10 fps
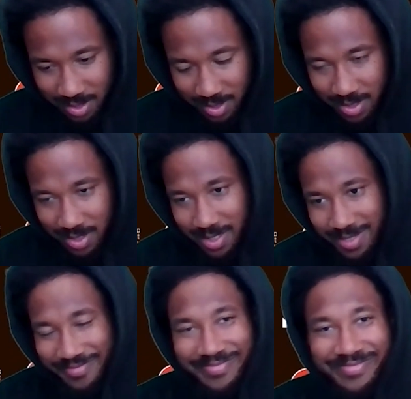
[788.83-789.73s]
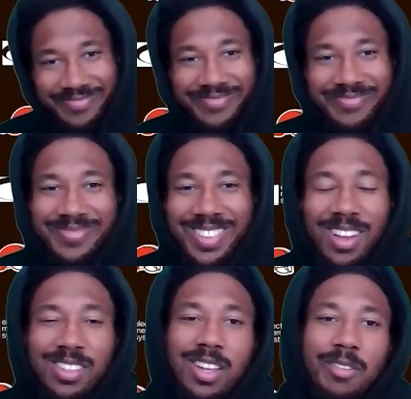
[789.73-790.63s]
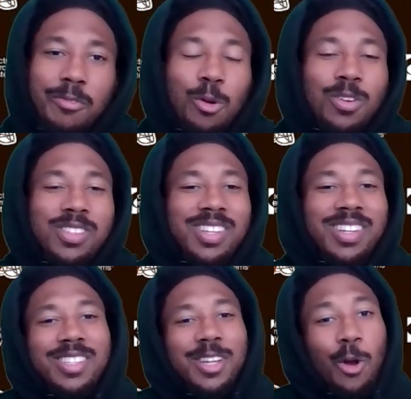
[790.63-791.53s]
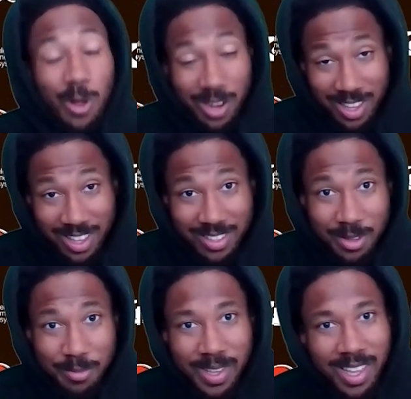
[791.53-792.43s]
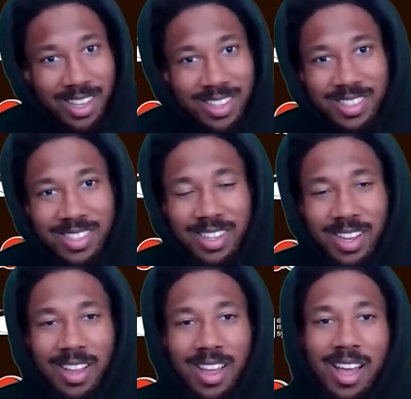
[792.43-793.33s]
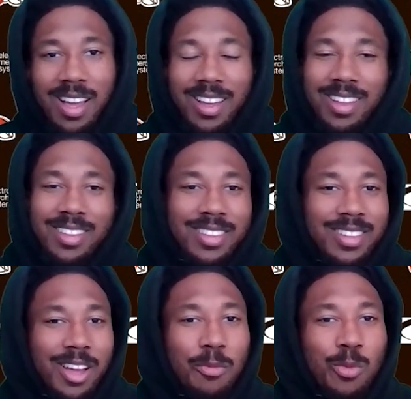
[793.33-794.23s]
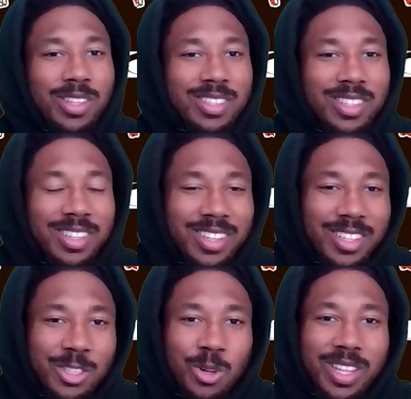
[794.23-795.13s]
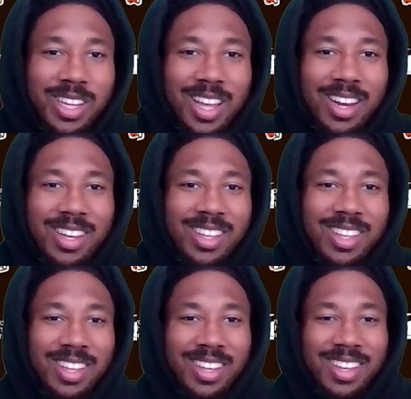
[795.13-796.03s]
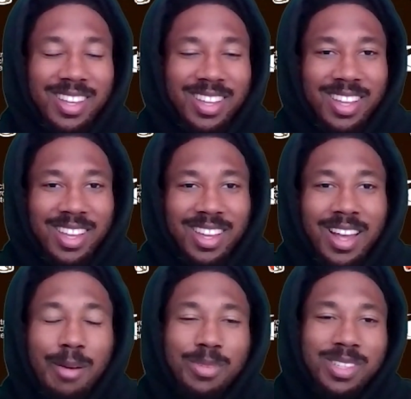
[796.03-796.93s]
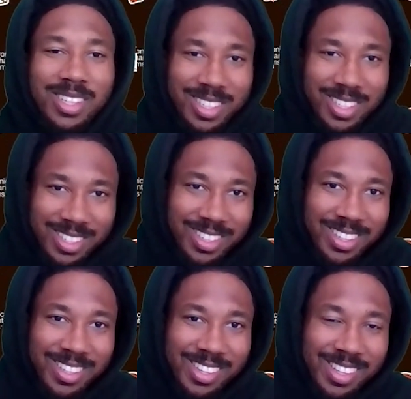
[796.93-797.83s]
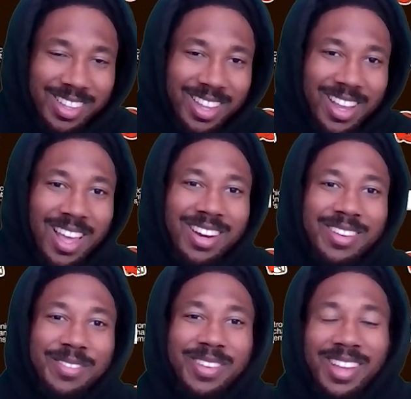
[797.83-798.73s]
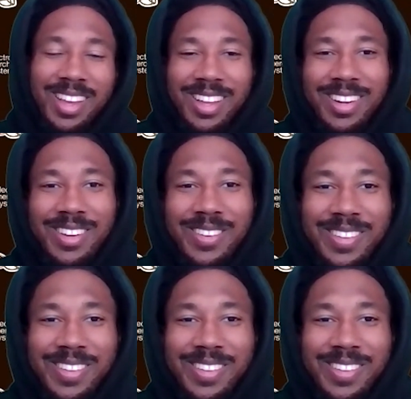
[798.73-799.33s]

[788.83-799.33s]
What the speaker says: I was looking forward to going against him because I'm one to enjoy that kind of competition, that kind of, you know,